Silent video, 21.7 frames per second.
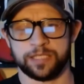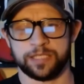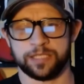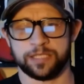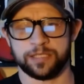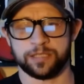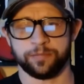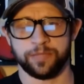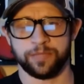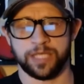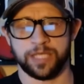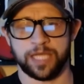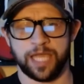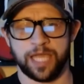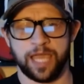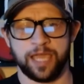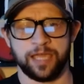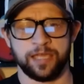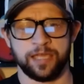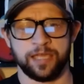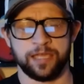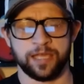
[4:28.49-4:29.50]
He did some
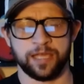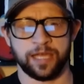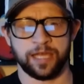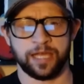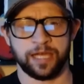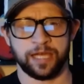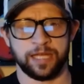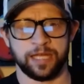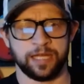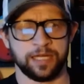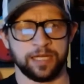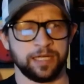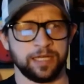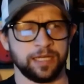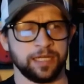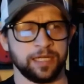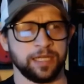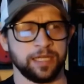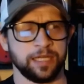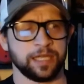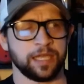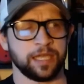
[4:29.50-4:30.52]
gay
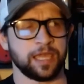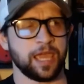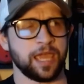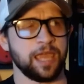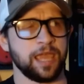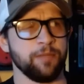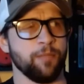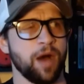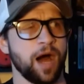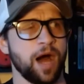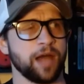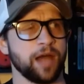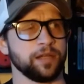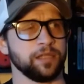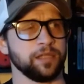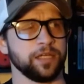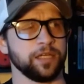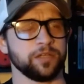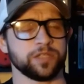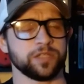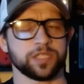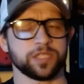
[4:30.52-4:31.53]

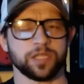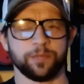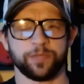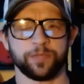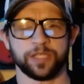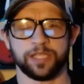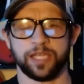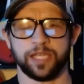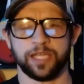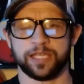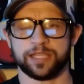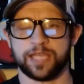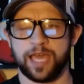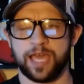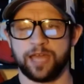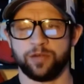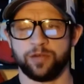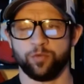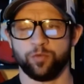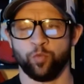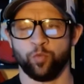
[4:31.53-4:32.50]
modeling or something like that.